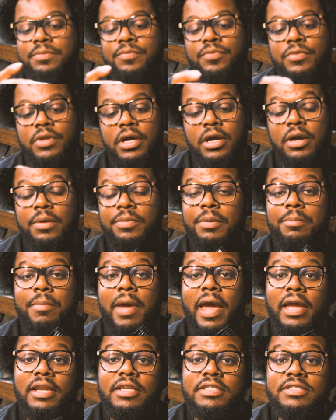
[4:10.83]
The
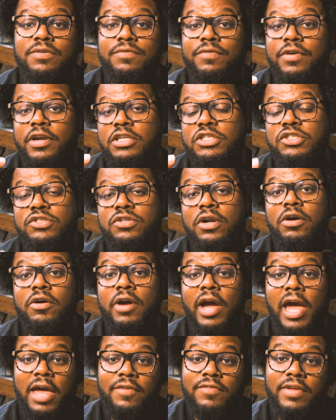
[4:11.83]
magnets are very strong.
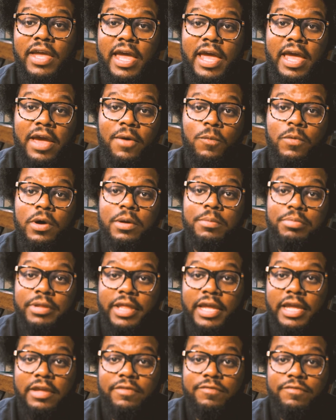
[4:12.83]
I haven't had one
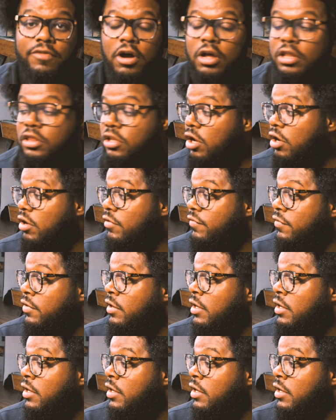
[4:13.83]
blade fall off.